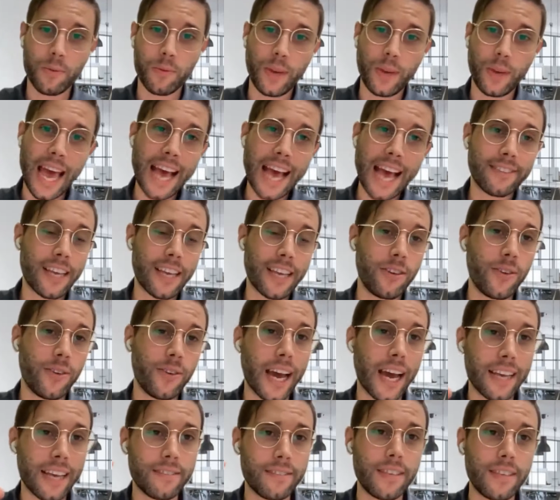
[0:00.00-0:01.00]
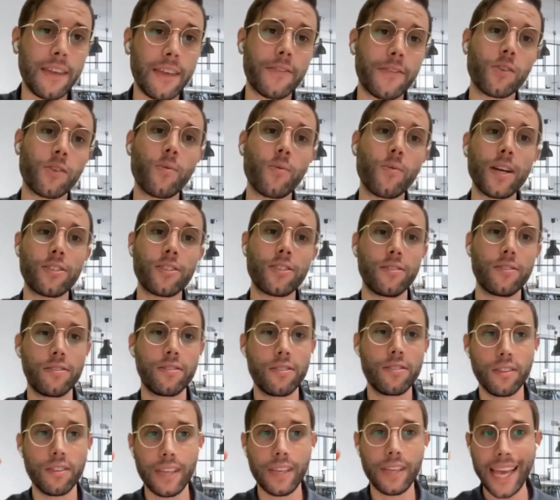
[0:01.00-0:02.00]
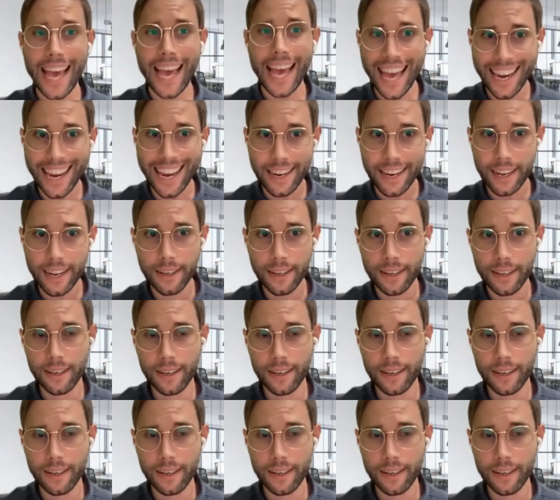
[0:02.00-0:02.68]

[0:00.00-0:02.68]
We ask that you guys save your questions till the end.